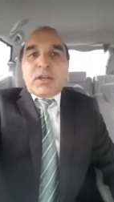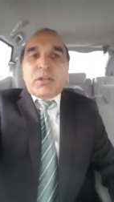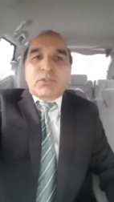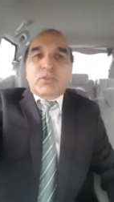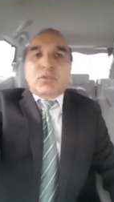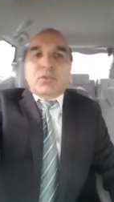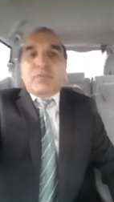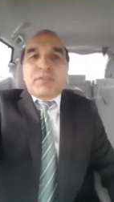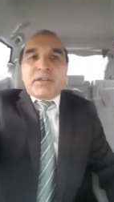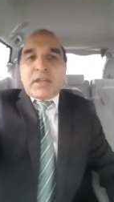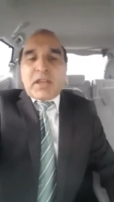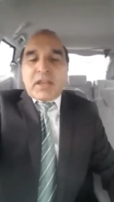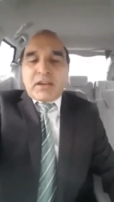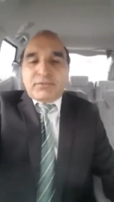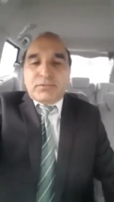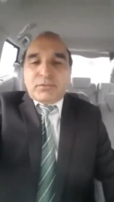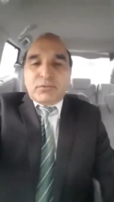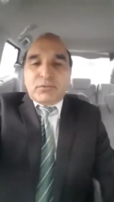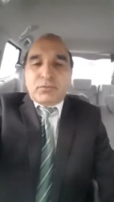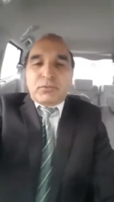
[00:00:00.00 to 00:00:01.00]
So we
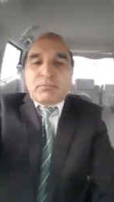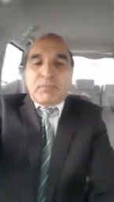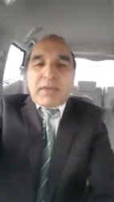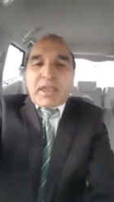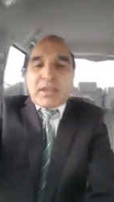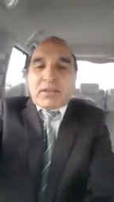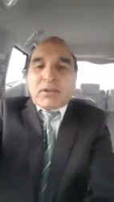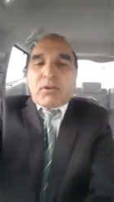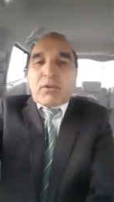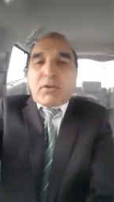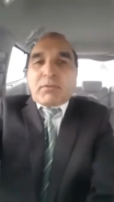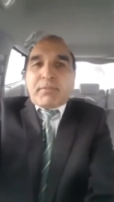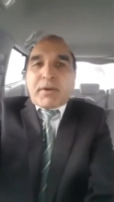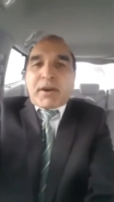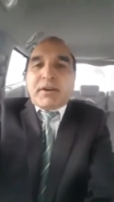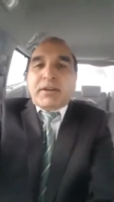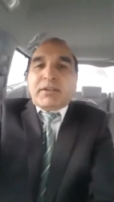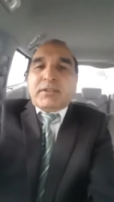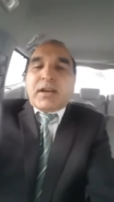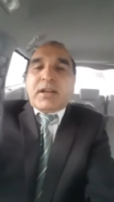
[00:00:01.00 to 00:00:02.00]
have to make our
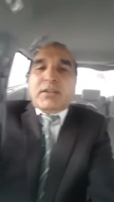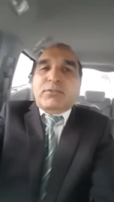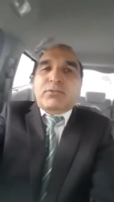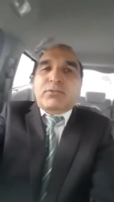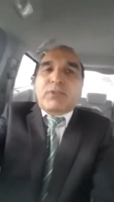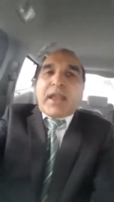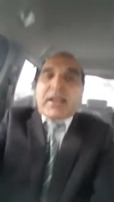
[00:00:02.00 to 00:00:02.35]
product also